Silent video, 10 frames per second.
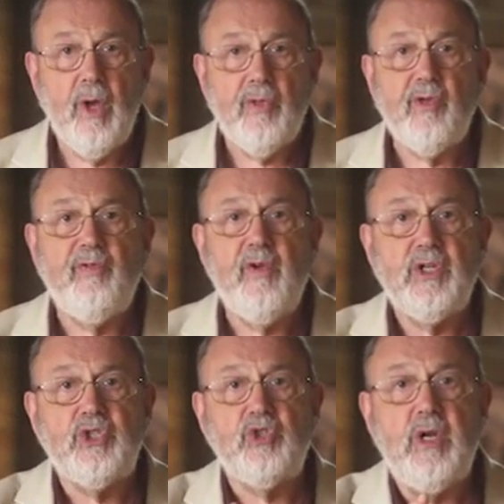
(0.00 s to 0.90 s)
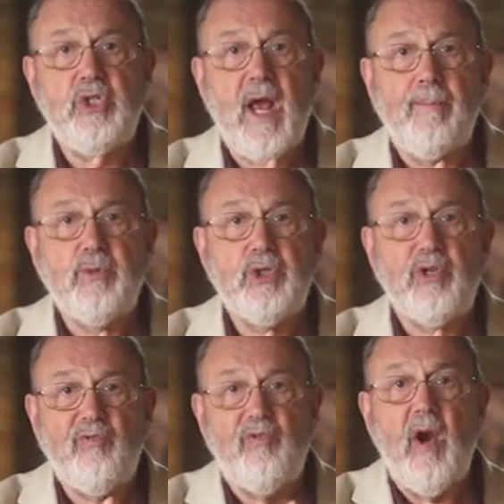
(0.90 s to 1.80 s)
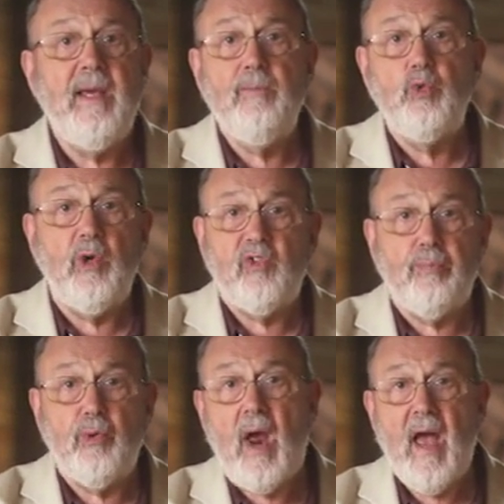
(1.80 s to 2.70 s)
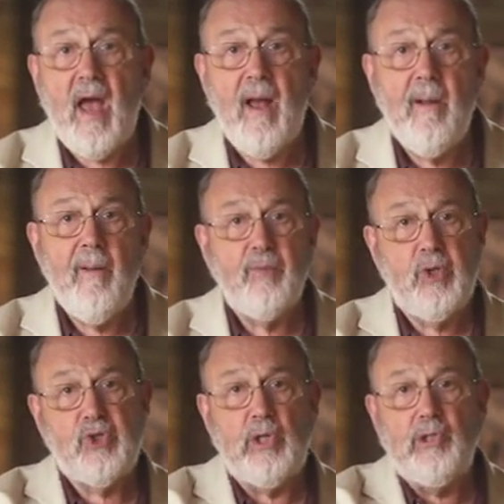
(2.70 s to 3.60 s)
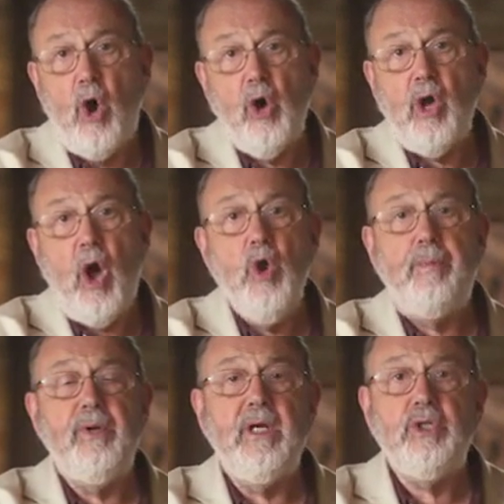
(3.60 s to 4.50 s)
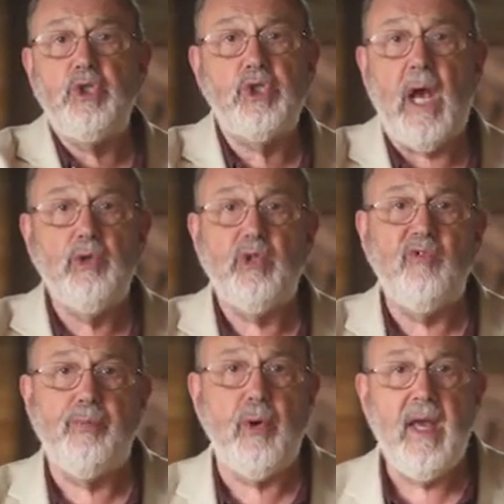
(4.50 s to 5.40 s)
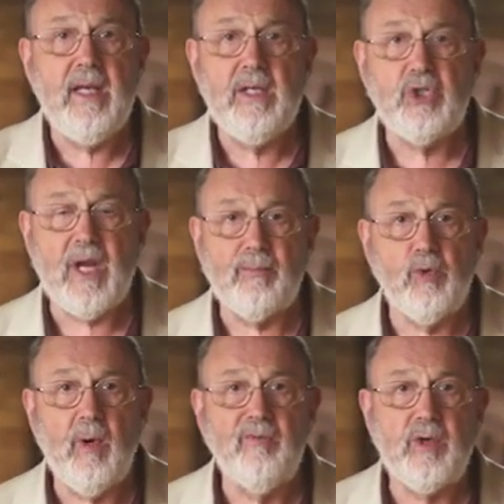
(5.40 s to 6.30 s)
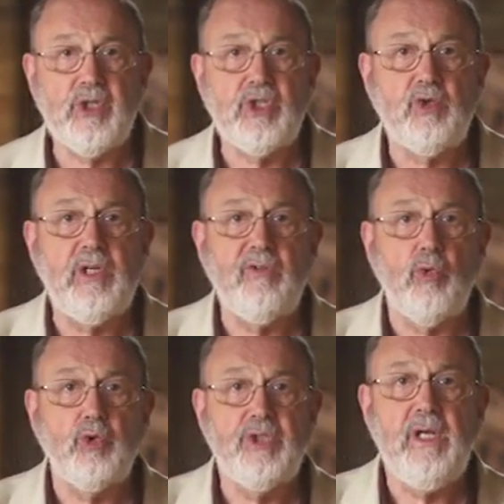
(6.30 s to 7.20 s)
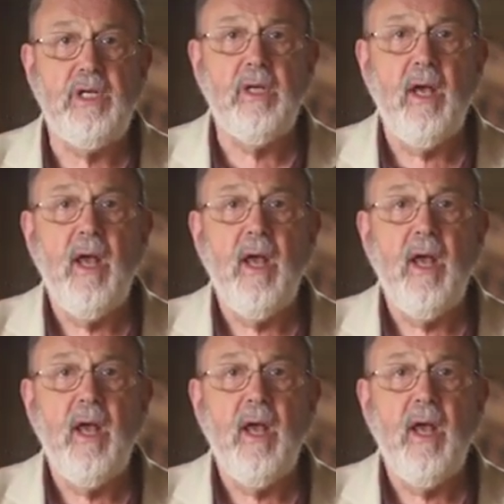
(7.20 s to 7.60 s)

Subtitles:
The first 3 chapters are framed with prayer. There's a long opening shout of praise, chapter 1, verses 3 to 14.